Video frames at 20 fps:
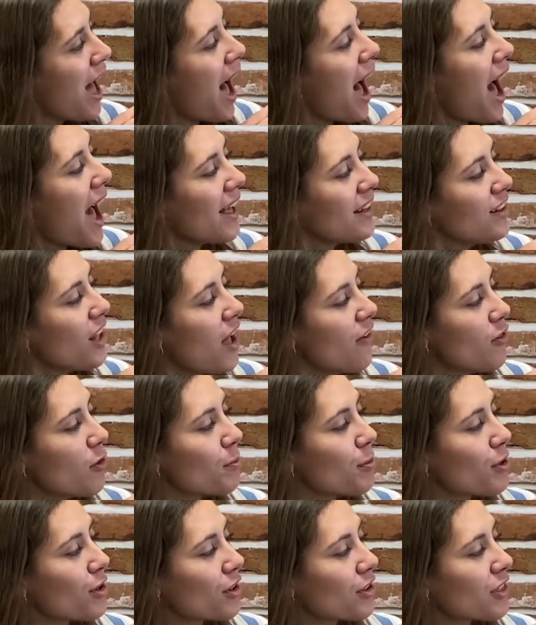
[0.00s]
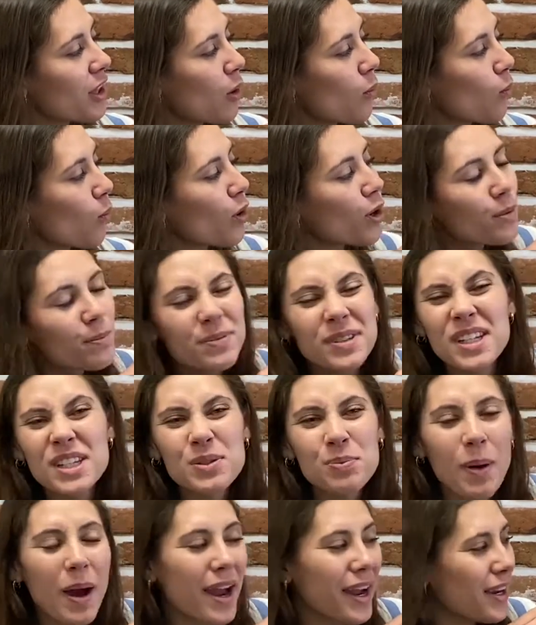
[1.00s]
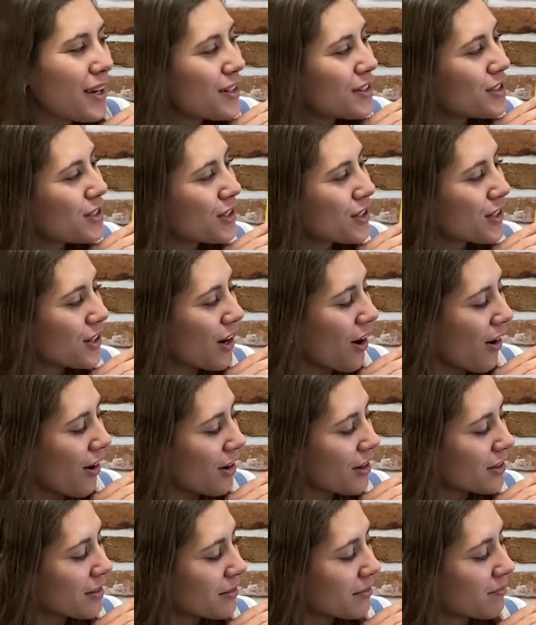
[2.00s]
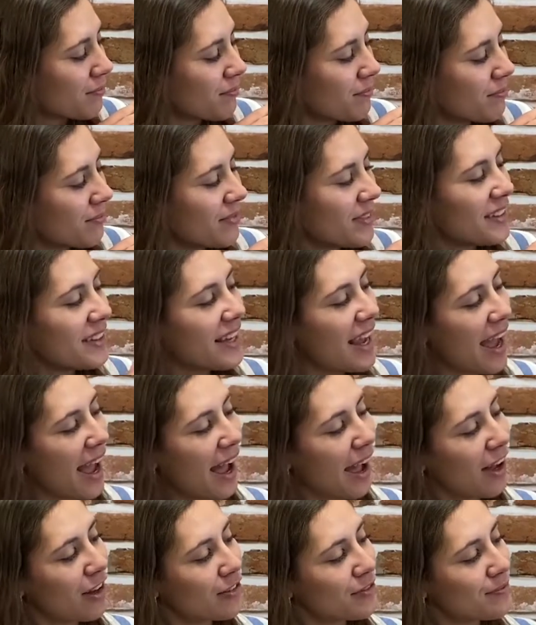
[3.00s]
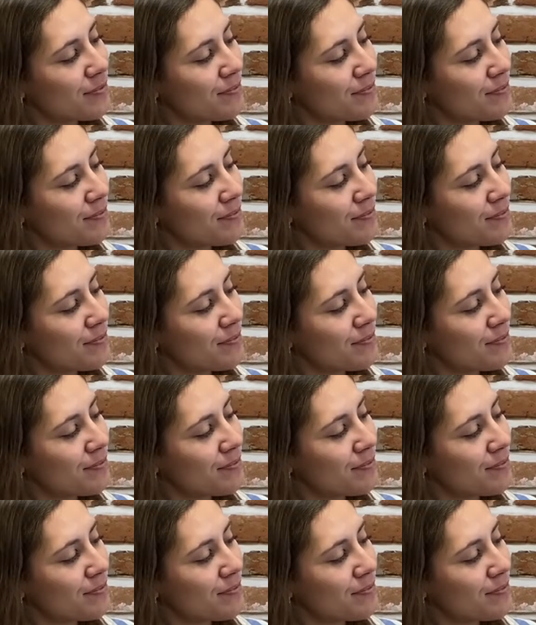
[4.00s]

I love a book that worms its way into your heart. Yeah.